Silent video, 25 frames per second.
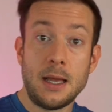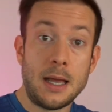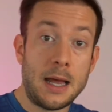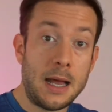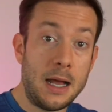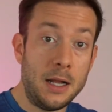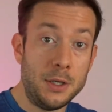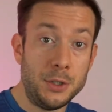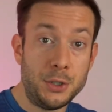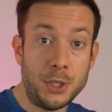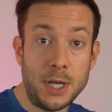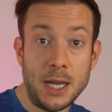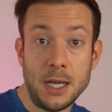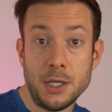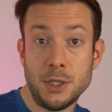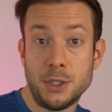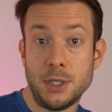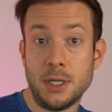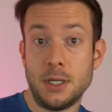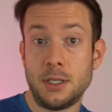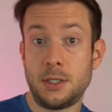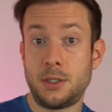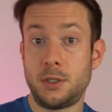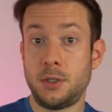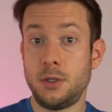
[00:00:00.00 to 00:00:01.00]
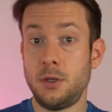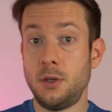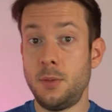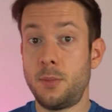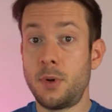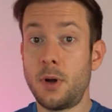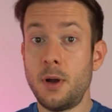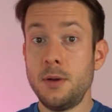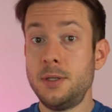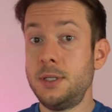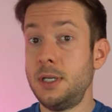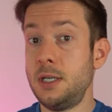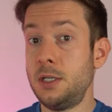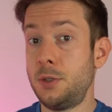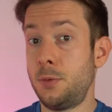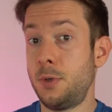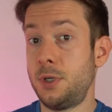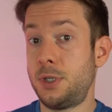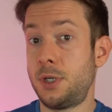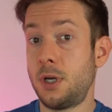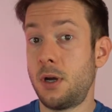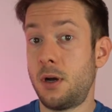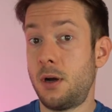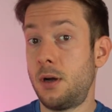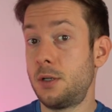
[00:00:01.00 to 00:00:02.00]
and change it to proteins,
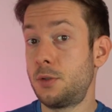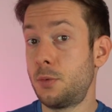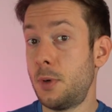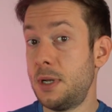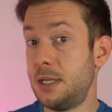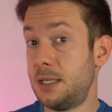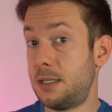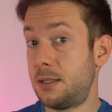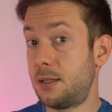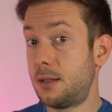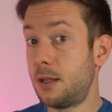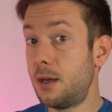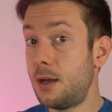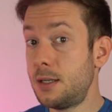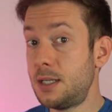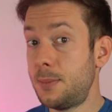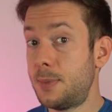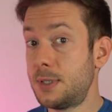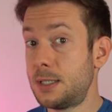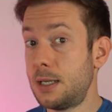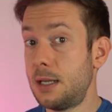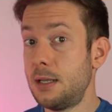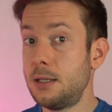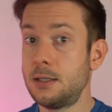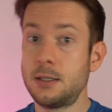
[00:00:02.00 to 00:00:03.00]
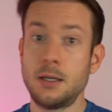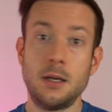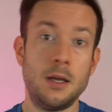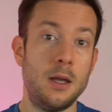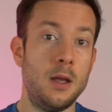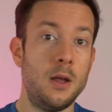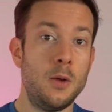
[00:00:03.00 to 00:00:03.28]
which are 20 to 30%,